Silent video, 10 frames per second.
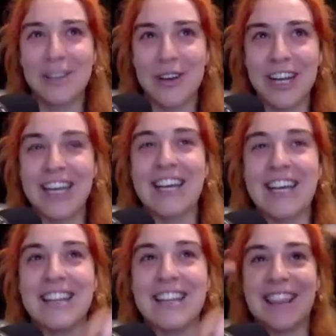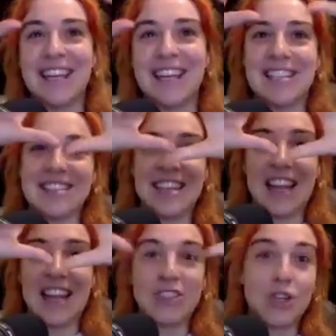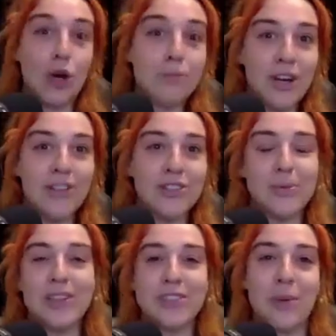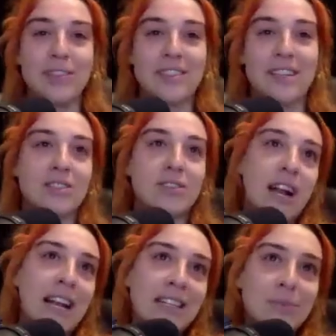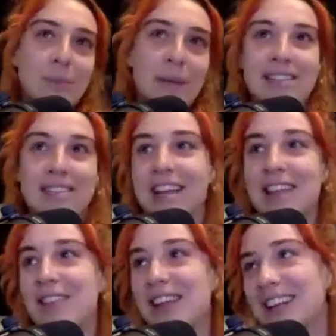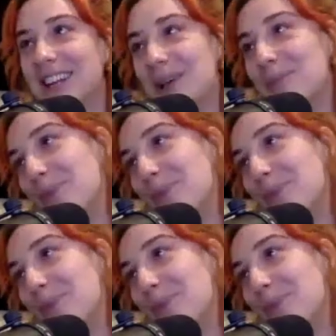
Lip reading: look at it. And the thing, because it said like Tom Jones, but at the top it said Australia's best. And then the